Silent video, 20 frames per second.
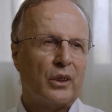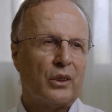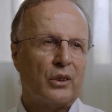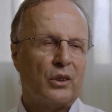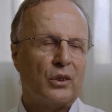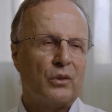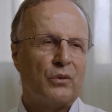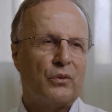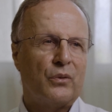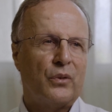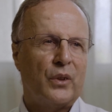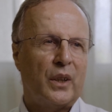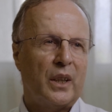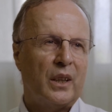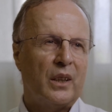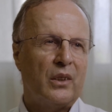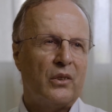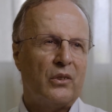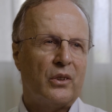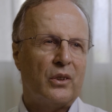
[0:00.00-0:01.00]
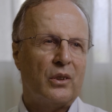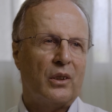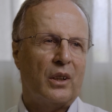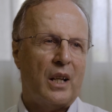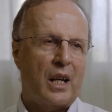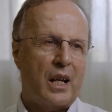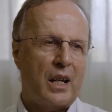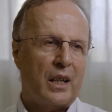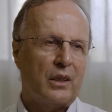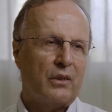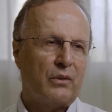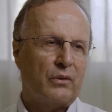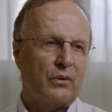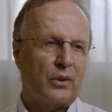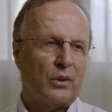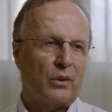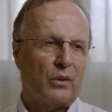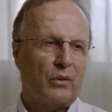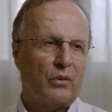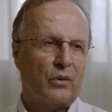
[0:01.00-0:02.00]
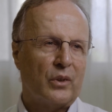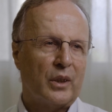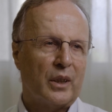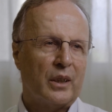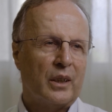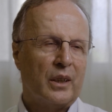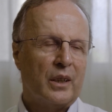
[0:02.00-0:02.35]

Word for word: you face the life of a